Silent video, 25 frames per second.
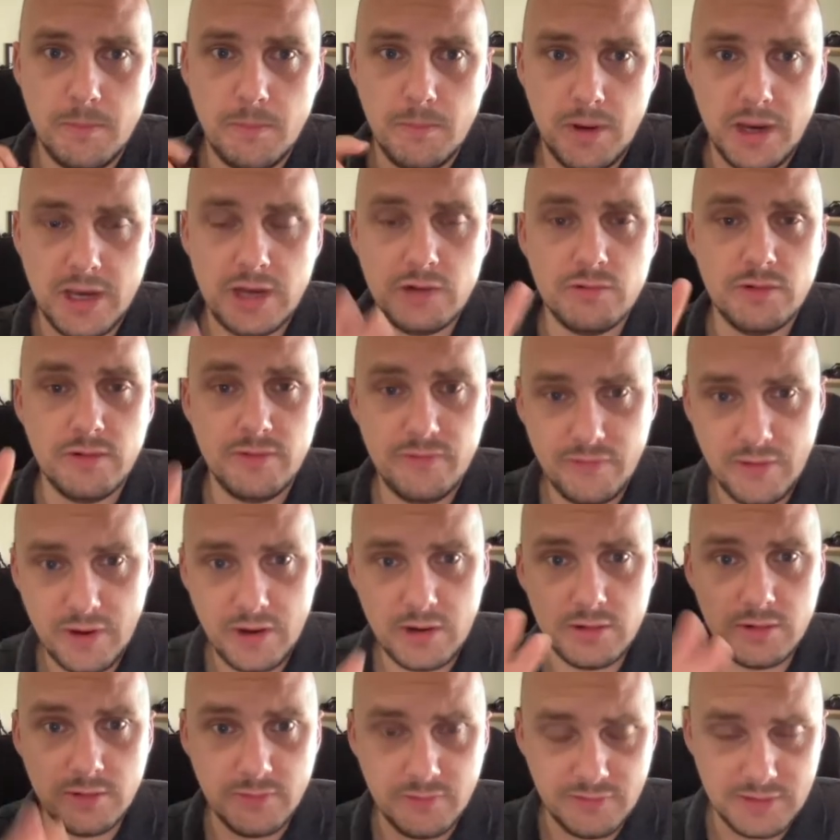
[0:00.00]
my
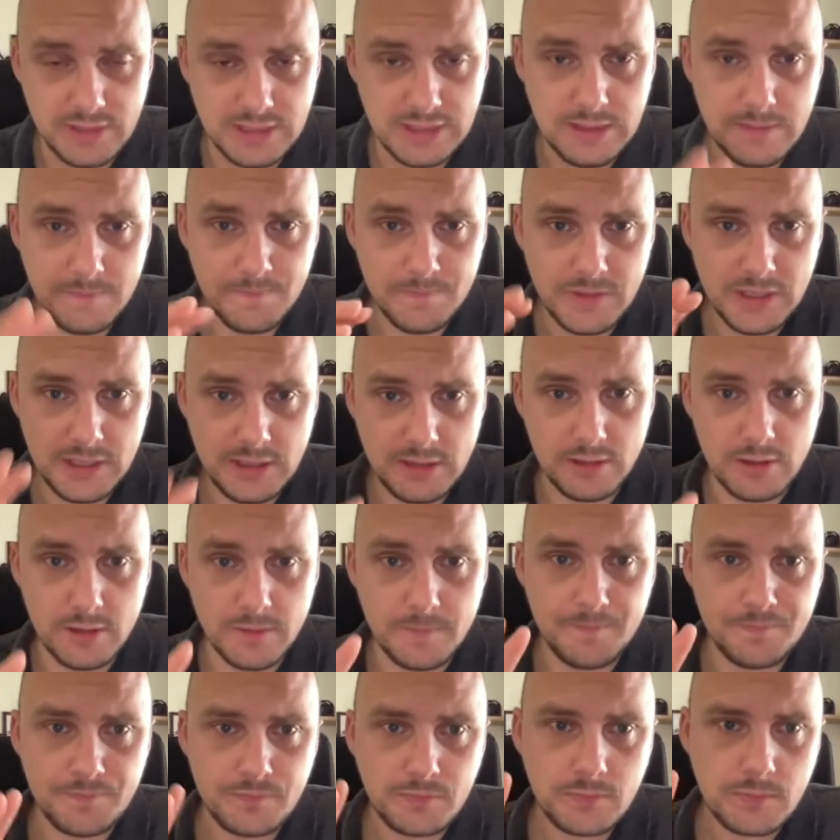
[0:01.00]
referral fee
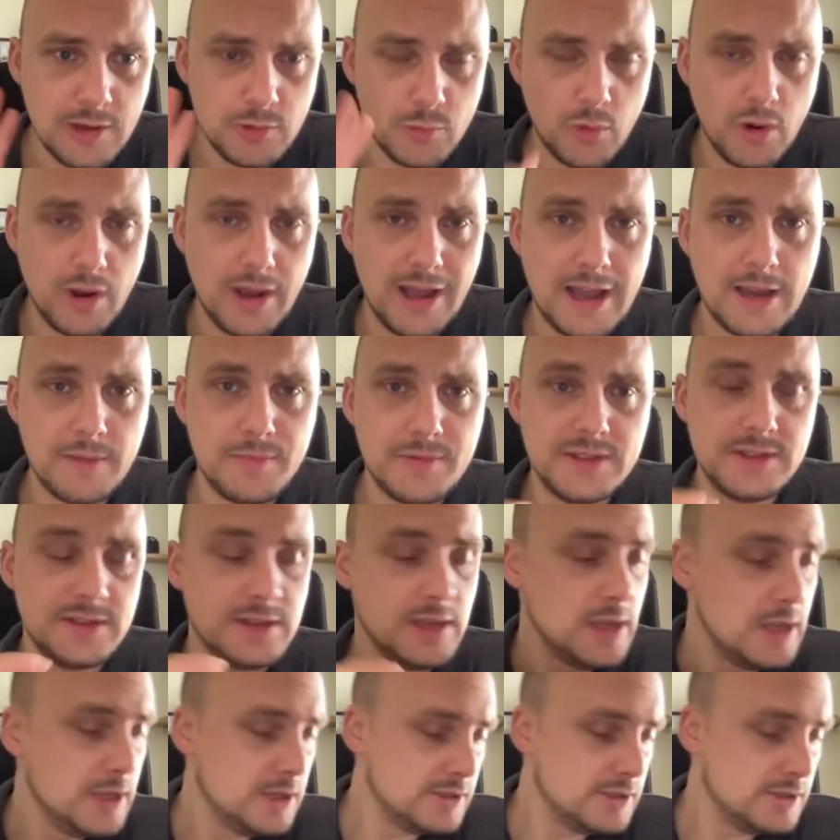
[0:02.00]
here and what happens.